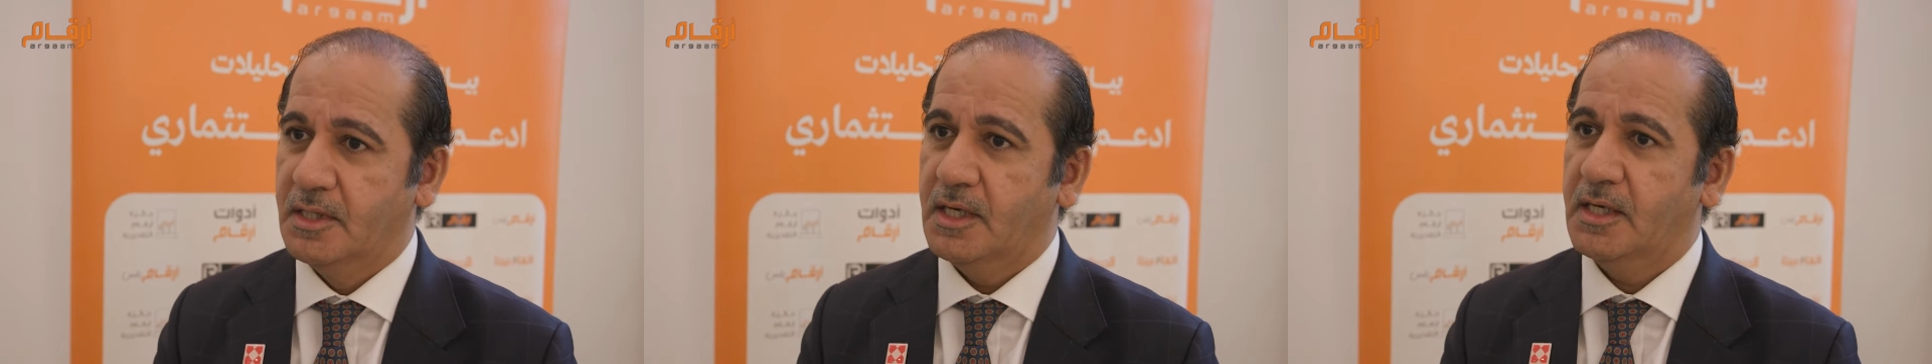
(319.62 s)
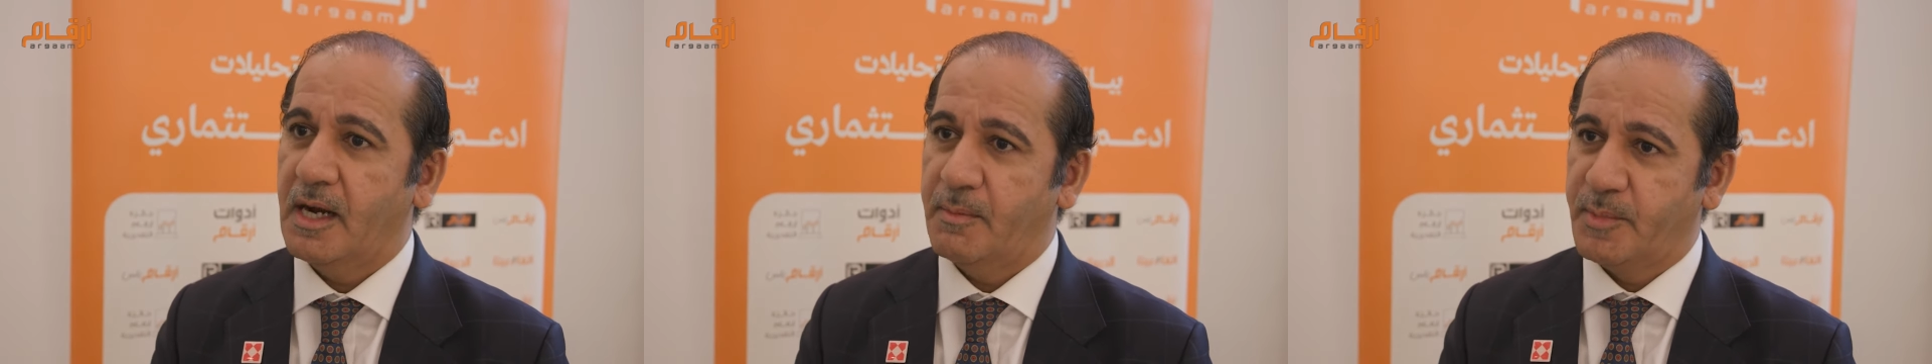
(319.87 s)

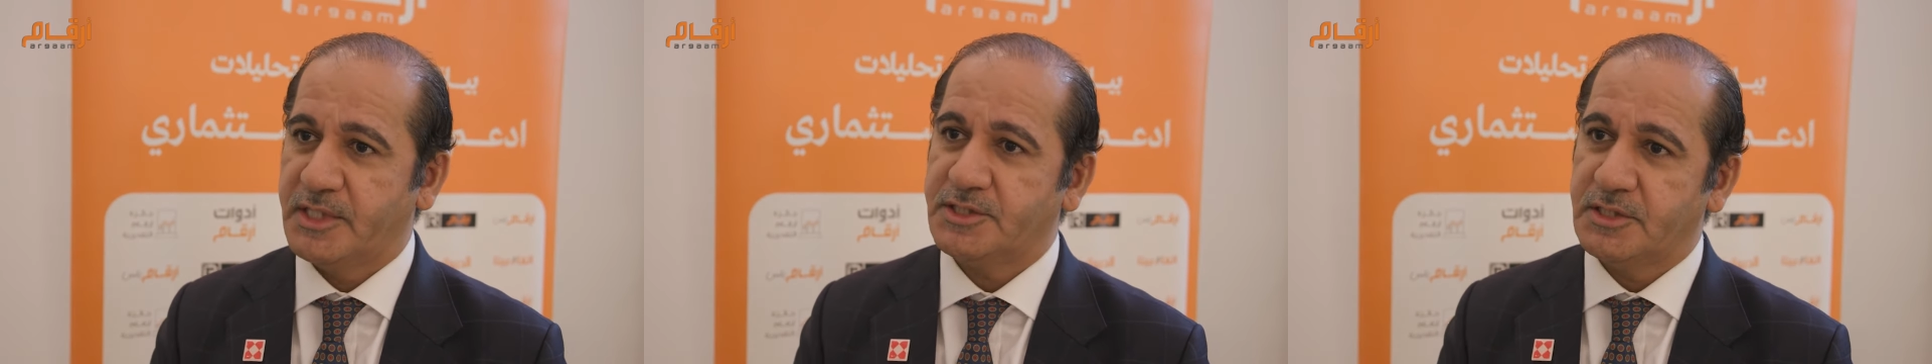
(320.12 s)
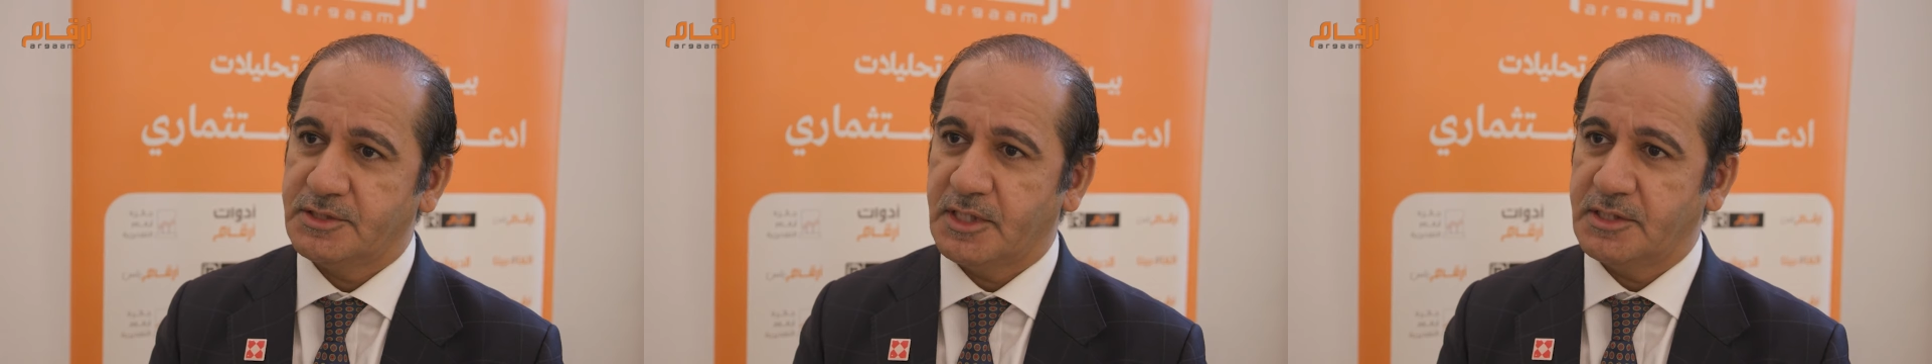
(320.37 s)
Emirates
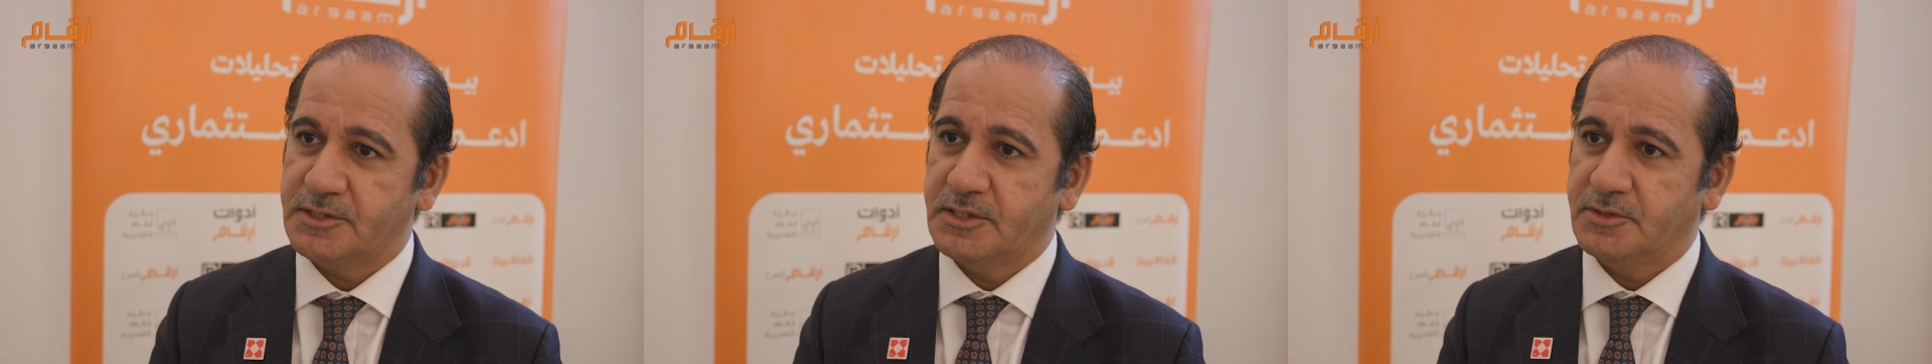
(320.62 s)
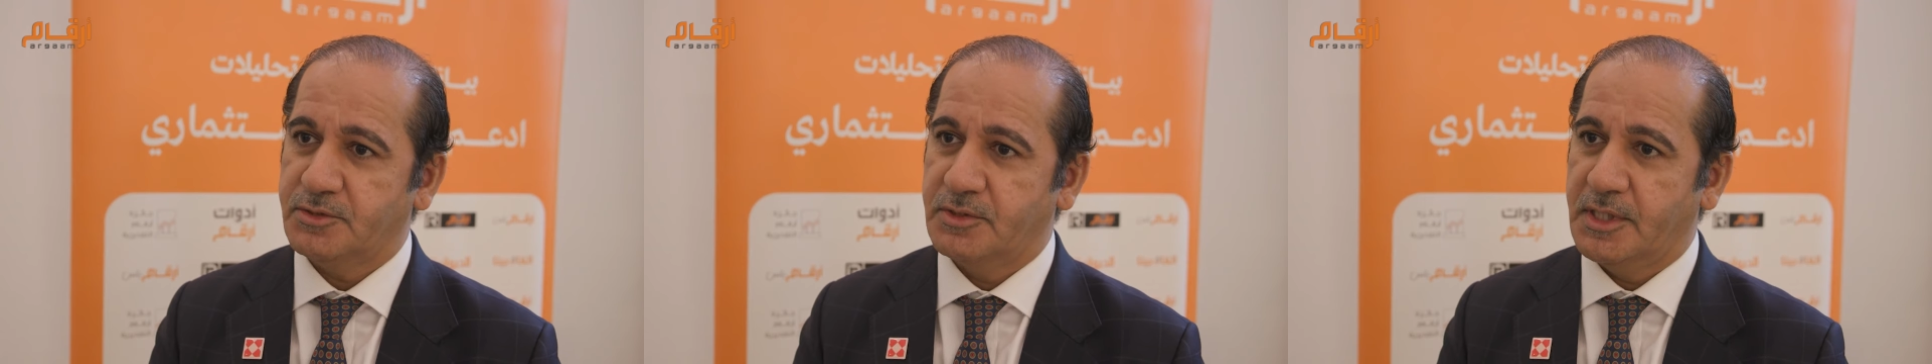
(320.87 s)
is
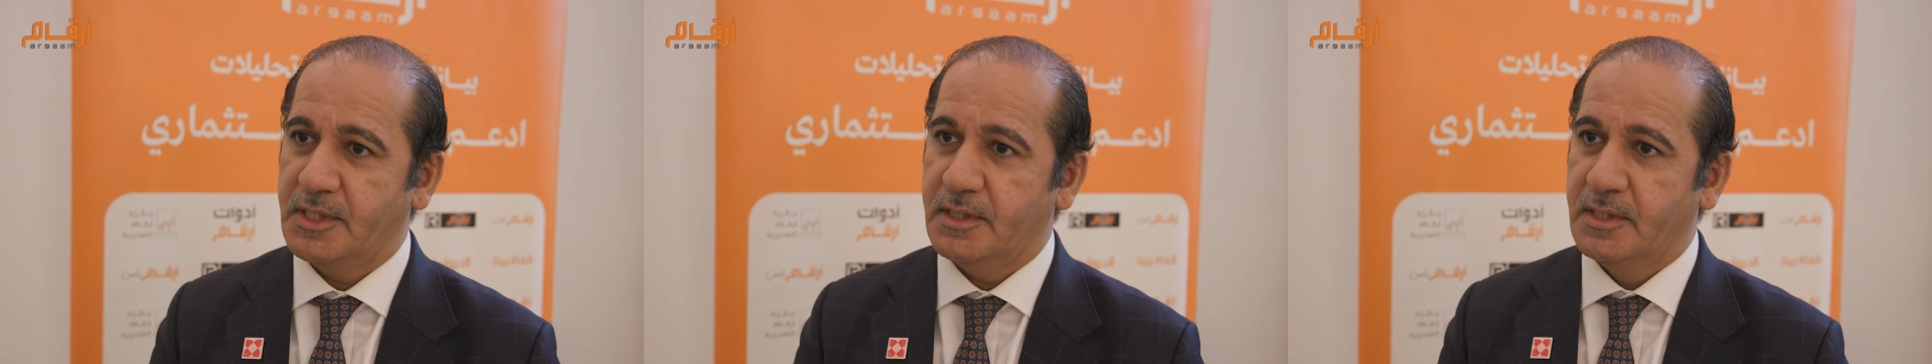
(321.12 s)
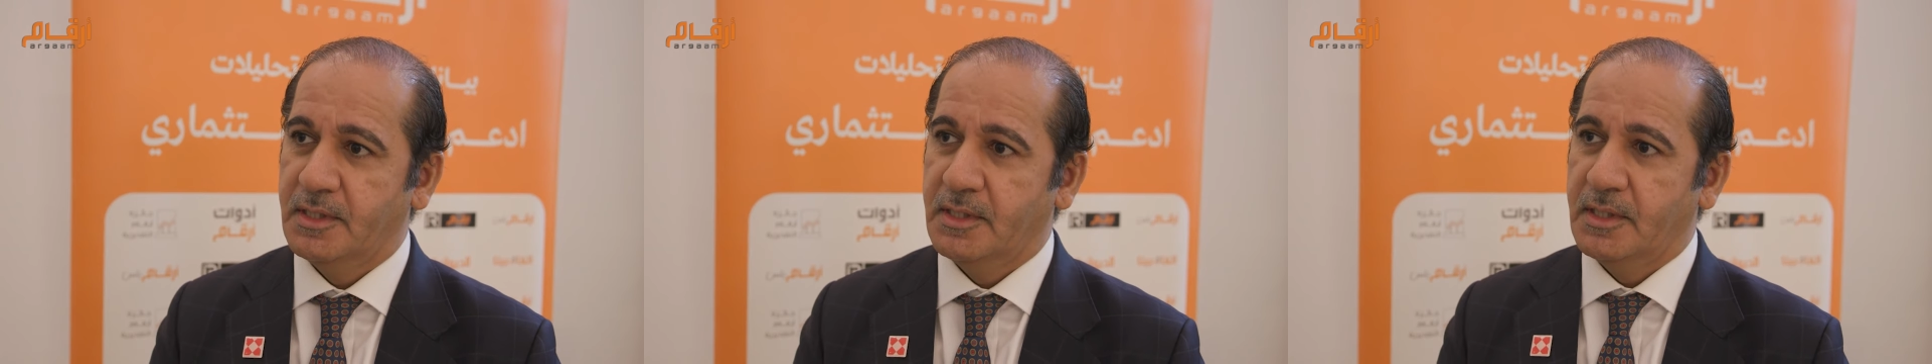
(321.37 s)
touching today.
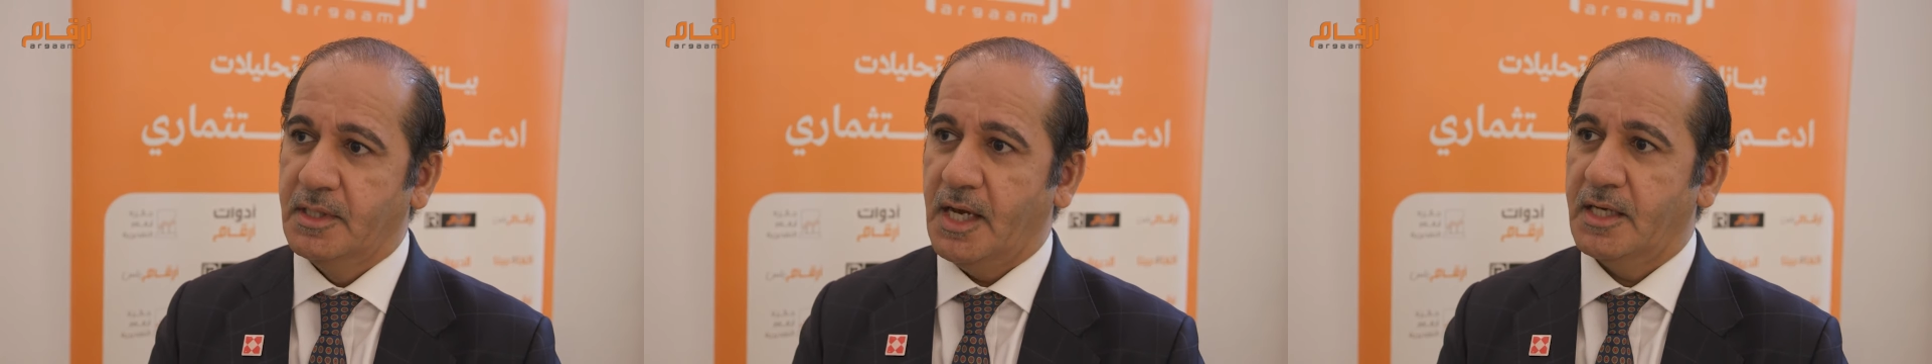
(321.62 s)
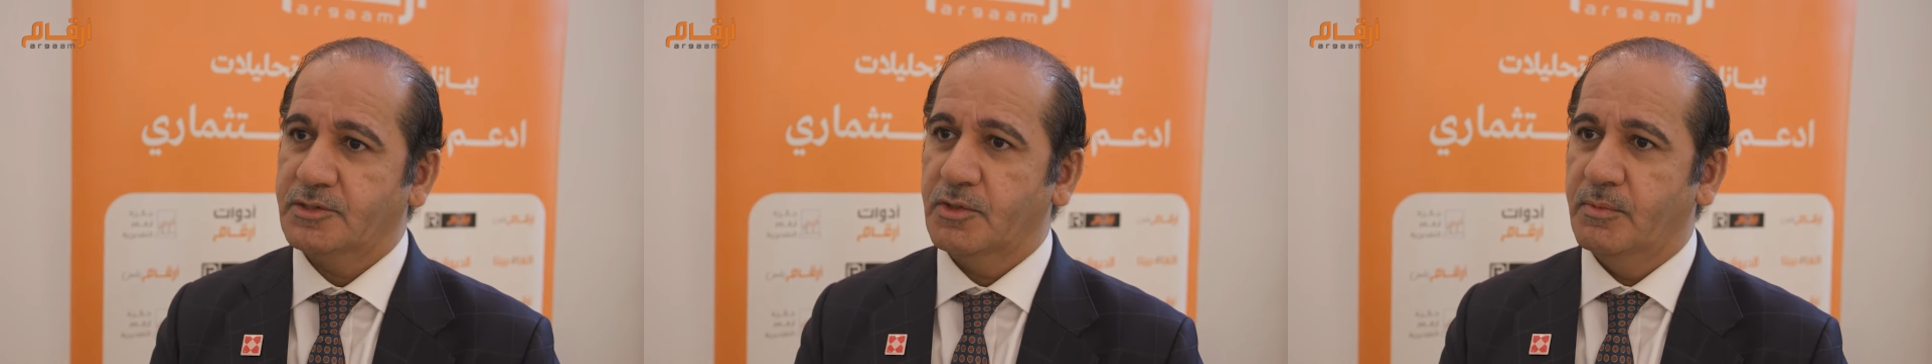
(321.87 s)

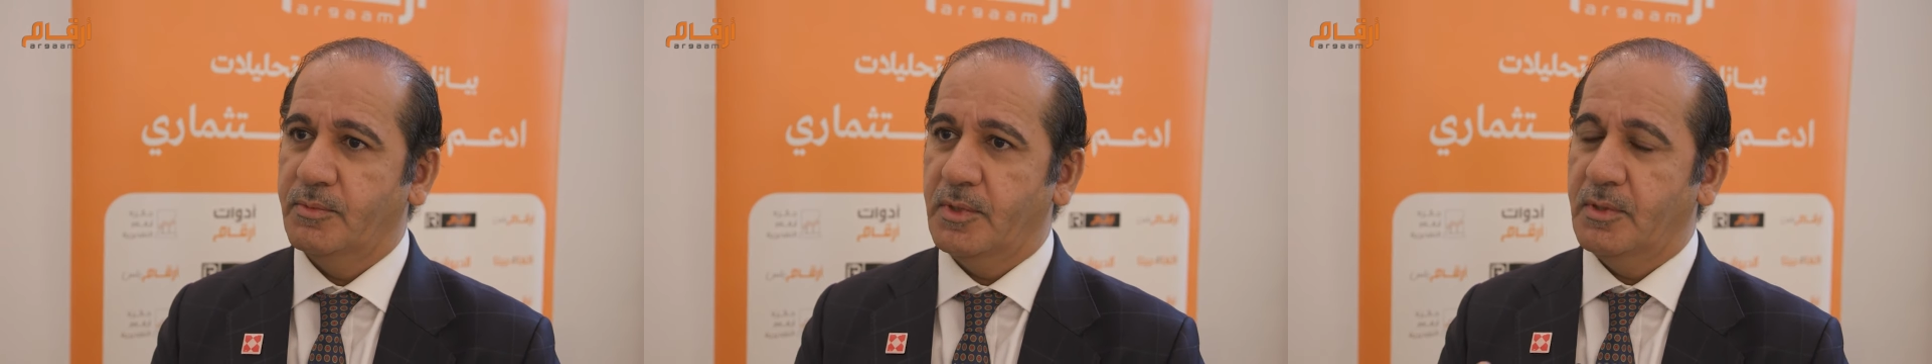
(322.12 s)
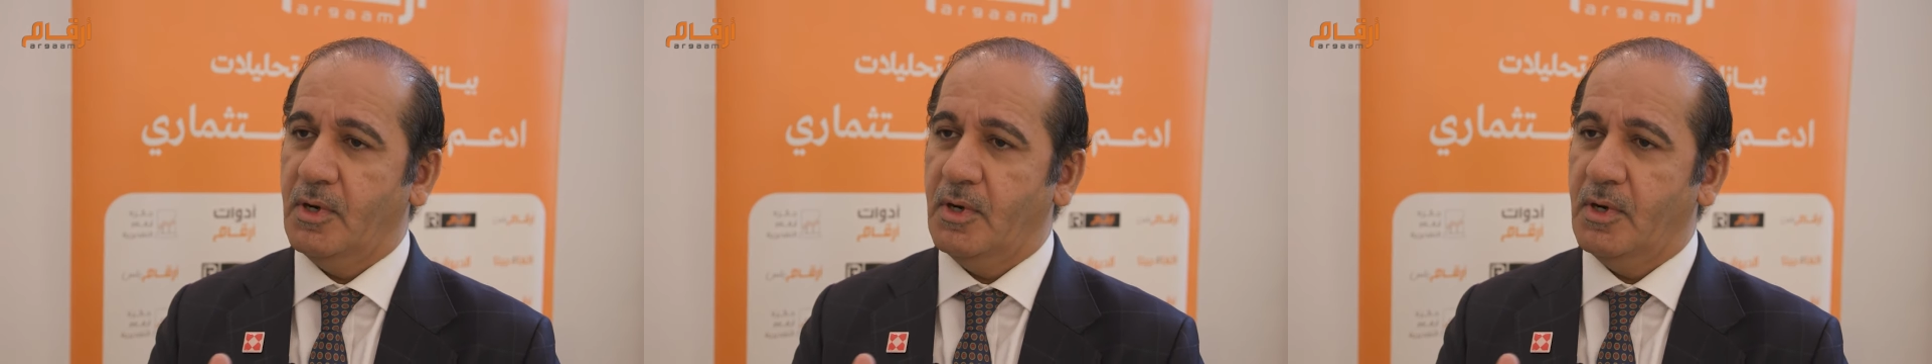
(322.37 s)
so